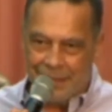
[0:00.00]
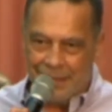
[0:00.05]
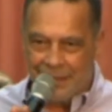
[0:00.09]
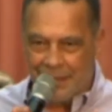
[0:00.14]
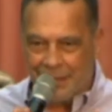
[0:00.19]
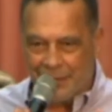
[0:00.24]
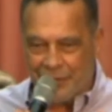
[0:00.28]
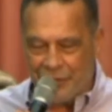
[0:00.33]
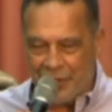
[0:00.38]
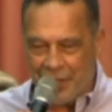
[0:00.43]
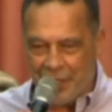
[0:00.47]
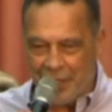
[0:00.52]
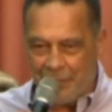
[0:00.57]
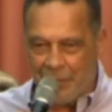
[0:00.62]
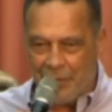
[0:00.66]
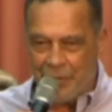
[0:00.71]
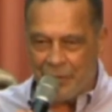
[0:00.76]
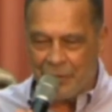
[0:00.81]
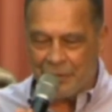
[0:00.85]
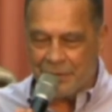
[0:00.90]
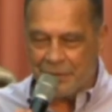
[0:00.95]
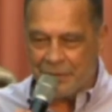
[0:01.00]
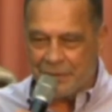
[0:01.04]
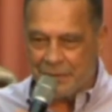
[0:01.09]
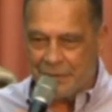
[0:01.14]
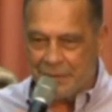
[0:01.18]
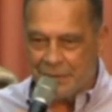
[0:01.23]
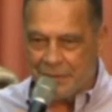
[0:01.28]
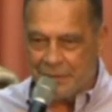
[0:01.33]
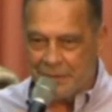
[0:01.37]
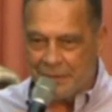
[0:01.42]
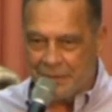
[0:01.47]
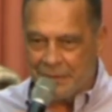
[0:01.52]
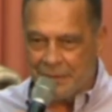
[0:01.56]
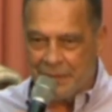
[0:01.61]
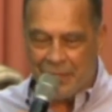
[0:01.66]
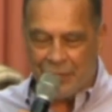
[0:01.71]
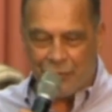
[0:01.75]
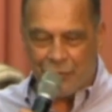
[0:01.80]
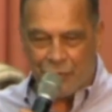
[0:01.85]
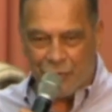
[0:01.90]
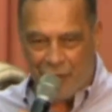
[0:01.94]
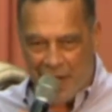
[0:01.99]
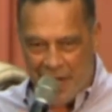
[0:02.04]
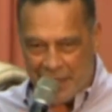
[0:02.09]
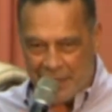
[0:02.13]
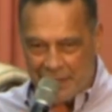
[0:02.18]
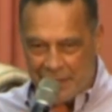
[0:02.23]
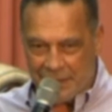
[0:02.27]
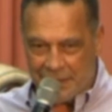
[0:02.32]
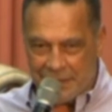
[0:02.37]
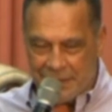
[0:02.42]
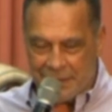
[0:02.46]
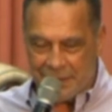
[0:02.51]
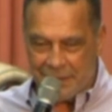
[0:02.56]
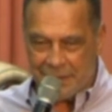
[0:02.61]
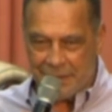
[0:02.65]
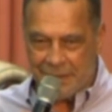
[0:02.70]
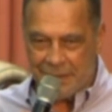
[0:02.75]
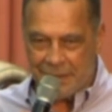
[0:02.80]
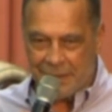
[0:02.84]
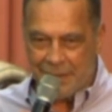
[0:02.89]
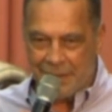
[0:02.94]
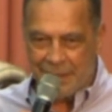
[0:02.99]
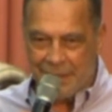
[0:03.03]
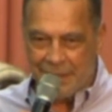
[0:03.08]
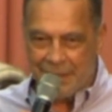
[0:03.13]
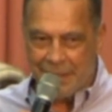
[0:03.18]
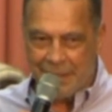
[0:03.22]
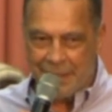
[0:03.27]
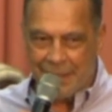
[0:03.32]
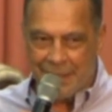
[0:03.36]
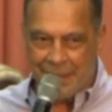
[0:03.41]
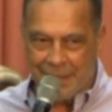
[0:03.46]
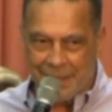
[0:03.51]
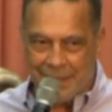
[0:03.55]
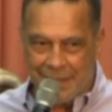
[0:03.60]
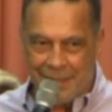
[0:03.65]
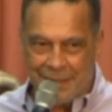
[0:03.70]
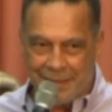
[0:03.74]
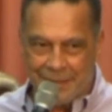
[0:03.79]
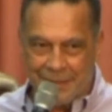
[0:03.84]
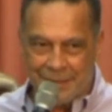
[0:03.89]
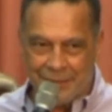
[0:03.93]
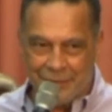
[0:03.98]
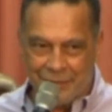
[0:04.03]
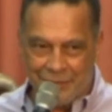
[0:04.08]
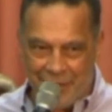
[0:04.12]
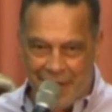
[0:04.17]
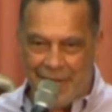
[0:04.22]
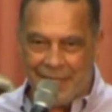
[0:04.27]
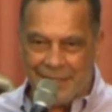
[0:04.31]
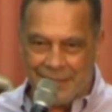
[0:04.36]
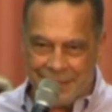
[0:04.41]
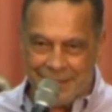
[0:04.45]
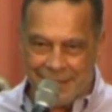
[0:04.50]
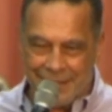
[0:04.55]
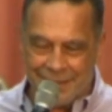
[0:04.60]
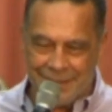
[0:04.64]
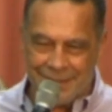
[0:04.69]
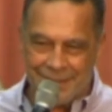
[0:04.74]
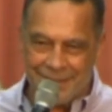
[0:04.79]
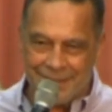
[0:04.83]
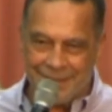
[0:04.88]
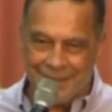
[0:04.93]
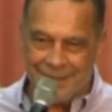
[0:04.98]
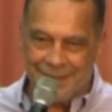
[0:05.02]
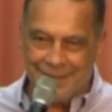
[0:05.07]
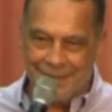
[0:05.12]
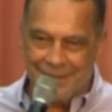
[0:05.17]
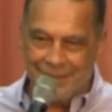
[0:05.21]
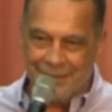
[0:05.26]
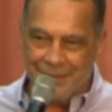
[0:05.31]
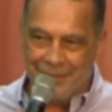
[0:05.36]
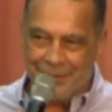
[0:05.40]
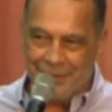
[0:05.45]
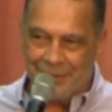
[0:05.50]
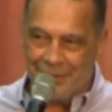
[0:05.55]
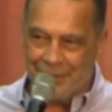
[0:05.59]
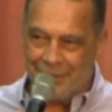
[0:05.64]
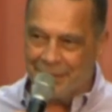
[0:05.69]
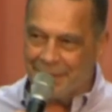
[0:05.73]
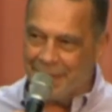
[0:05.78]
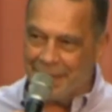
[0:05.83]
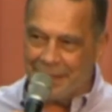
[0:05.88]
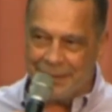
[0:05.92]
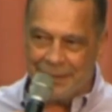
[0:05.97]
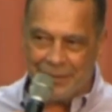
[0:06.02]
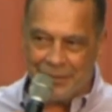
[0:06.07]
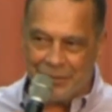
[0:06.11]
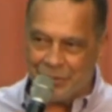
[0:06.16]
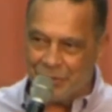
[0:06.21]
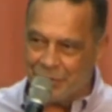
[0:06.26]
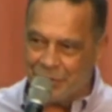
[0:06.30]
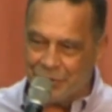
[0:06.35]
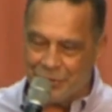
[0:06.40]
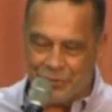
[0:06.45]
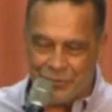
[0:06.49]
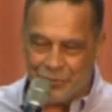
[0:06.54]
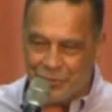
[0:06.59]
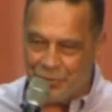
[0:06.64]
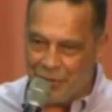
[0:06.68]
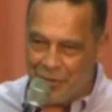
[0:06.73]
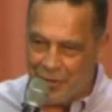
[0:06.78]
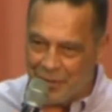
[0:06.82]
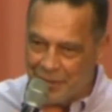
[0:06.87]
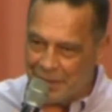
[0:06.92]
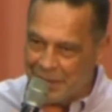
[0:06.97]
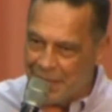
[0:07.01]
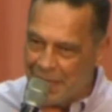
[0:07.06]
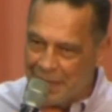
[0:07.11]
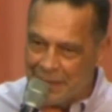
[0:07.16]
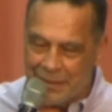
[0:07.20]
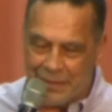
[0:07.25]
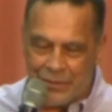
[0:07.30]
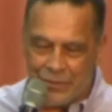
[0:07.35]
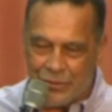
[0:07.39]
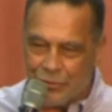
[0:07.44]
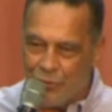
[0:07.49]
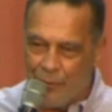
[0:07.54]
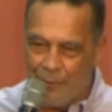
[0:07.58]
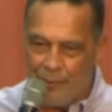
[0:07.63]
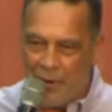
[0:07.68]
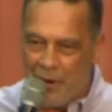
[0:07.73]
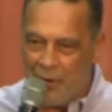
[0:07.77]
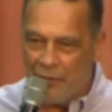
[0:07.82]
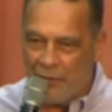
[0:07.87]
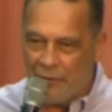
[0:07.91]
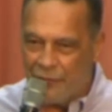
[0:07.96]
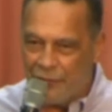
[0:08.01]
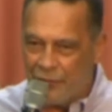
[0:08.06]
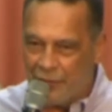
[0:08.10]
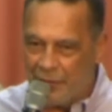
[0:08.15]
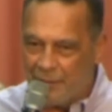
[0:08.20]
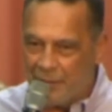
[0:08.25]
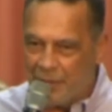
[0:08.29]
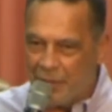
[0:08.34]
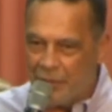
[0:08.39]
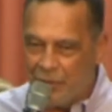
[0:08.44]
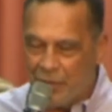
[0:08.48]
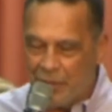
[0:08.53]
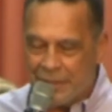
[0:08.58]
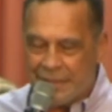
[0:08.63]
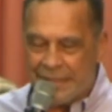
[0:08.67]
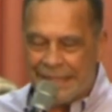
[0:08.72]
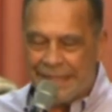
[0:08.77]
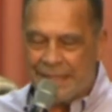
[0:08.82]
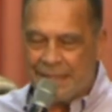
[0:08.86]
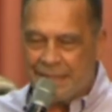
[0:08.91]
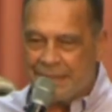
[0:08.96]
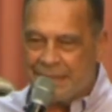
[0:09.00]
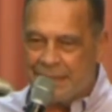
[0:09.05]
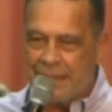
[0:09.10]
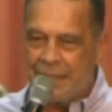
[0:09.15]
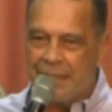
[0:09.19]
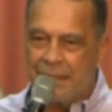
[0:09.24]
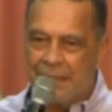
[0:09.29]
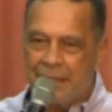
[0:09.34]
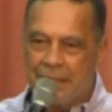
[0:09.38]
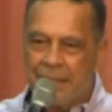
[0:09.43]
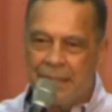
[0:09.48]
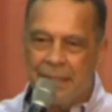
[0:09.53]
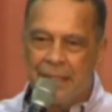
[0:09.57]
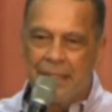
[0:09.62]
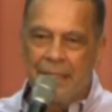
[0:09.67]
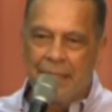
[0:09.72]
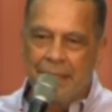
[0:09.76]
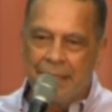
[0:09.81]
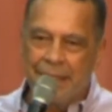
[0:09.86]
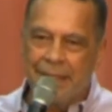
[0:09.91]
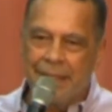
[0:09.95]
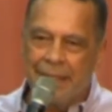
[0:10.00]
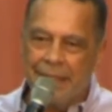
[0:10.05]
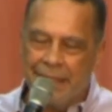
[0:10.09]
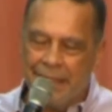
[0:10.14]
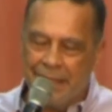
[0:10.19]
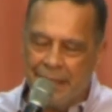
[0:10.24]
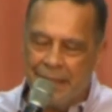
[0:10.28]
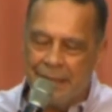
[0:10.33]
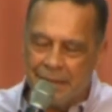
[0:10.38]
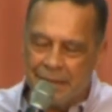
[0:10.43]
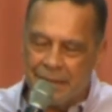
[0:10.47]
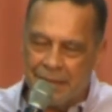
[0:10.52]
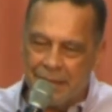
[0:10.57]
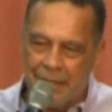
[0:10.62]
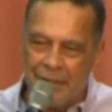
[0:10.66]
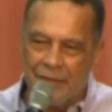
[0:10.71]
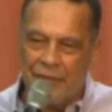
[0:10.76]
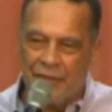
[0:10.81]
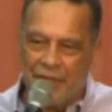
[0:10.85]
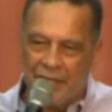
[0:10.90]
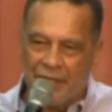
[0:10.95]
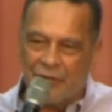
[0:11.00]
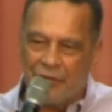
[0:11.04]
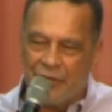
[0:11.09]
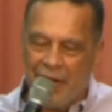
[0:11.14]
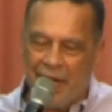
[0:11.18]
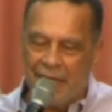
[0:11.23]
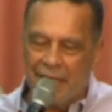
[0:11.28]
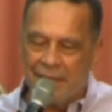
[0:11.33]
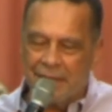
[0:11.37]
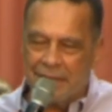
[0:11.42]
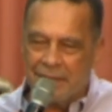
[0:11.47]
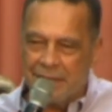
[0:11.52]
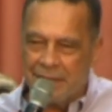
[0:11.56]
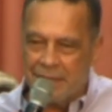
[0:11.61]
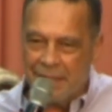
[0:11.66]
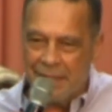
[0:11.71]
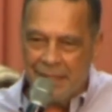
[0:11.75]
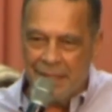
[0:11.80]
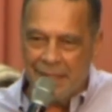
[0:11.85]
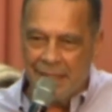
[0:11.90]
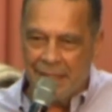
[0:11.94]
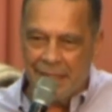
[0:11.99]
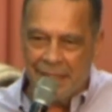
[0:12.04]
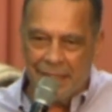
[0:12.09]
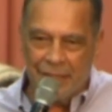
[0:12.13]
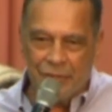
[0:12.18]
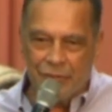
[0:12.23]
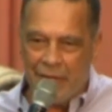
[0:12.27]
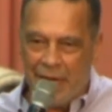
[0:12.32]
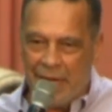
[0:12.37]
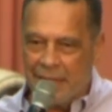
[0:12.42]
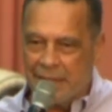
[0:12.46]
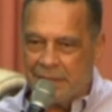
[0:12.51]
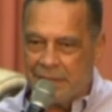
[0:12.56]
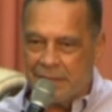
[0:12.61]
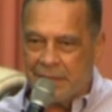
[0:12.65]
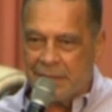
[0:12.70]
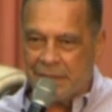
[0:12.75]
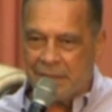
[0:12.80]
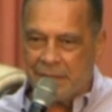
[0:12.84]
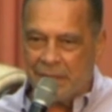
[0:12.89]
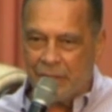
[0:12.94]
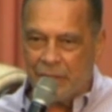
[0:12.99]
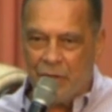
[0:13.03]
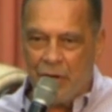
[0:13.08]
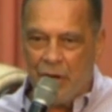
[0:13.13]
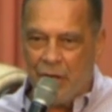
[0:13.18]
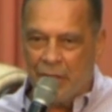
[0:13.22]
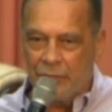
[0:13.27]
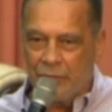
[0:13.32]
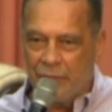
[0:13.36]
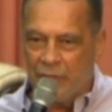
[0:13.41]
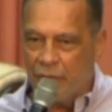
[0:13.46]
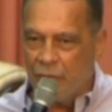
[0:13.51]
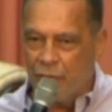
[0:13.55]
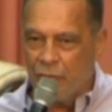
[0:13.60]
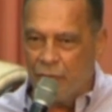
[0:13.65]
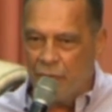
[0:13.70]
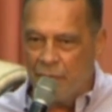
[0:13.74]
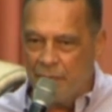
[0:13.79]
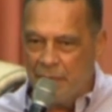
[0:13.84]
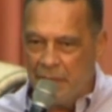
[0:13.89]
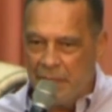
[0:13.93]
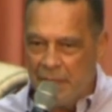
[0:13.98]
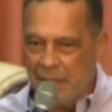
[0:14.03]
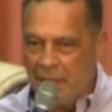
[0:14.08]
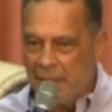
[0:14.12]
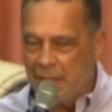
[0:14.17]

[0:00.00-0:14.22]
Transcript: little thing about the Christ in crisis. Oh, that is so strong. That is so powerful, because indeed he is the Christ in crisis, the God with whom